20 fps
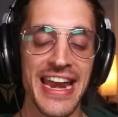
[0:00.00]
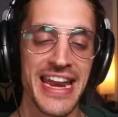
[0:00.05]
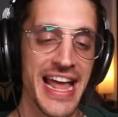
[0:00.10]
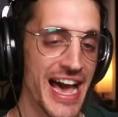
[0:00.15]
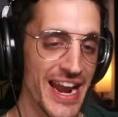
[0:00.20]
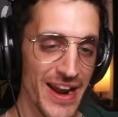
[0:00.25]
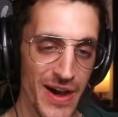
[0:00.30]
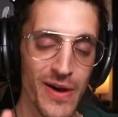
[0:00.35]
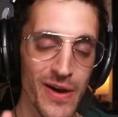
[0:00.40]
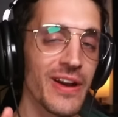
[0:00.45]
and
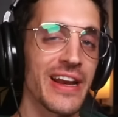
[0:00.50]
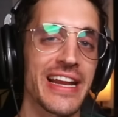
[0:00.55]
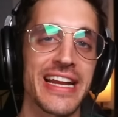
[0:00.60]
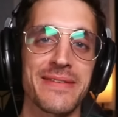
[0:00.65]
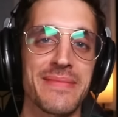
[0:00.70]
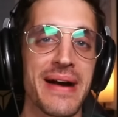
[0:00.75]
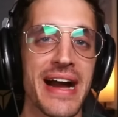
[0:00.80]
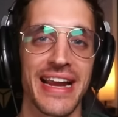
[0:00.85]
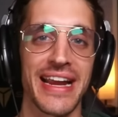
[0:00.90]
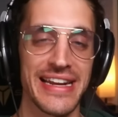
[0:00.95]
not only
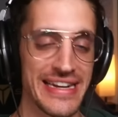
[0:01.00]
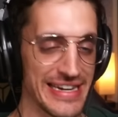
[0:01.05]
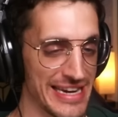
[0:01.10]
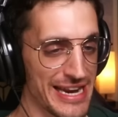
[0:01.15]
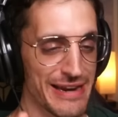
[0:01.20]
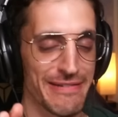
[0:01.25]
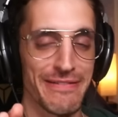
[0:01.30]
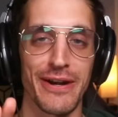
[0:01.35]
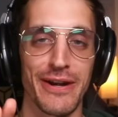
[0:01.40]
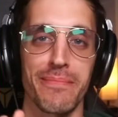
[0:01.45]
am I gonna
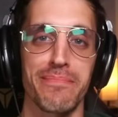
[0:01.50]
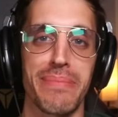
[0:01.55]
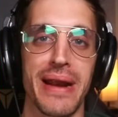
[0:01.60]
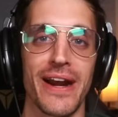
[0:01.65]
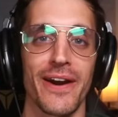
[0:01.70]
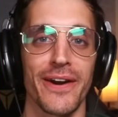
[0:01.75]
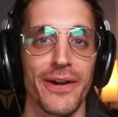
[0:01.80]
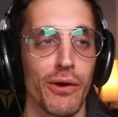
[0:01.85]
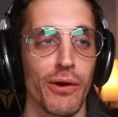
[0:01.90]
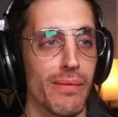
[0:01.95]
give your
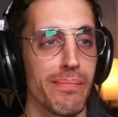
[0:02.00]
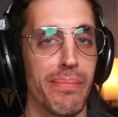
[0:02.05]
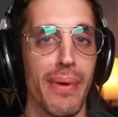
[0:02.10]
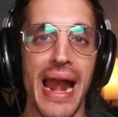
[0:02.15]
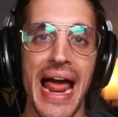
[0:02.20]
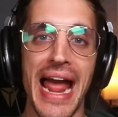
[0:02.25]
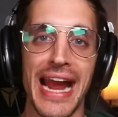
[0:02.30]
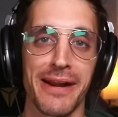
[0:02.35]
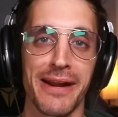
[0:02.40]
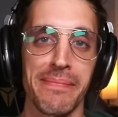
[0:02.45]
beard to a
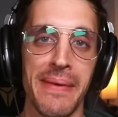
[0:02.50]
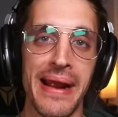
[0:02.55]
black